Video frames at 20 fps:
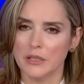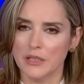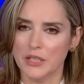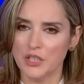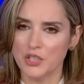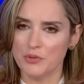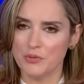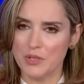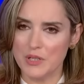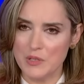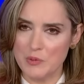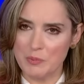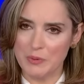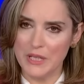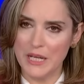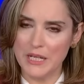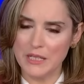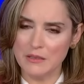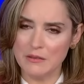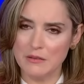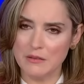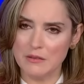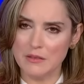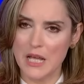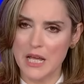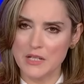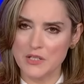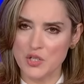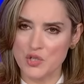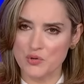Can you explain
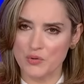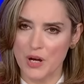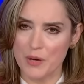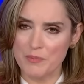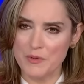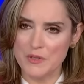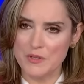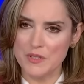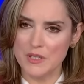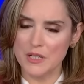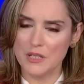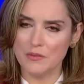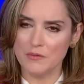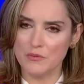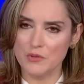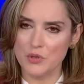that discrepancy?